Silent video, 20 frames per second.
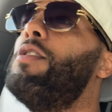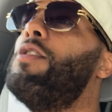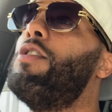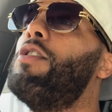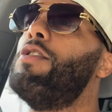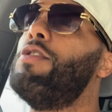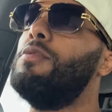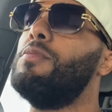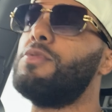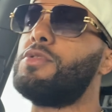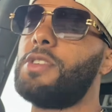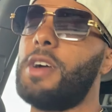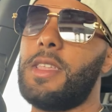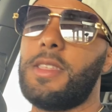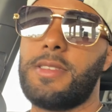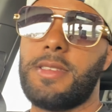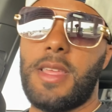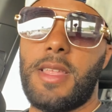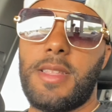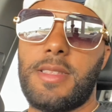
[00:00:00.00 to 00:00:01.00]
or you were trying to
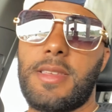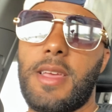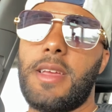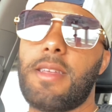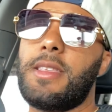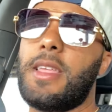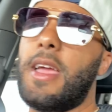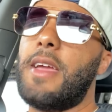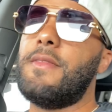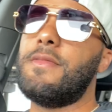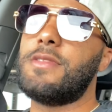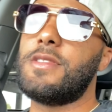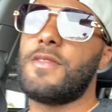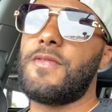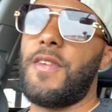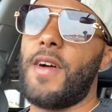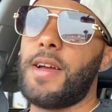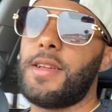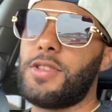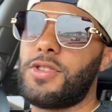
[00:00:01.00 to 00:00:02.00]
say that Tank Davis is
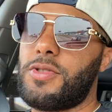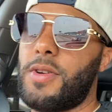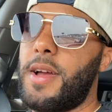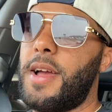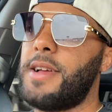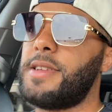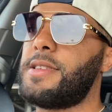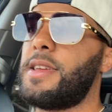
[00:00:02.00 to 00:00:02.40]
fighting trash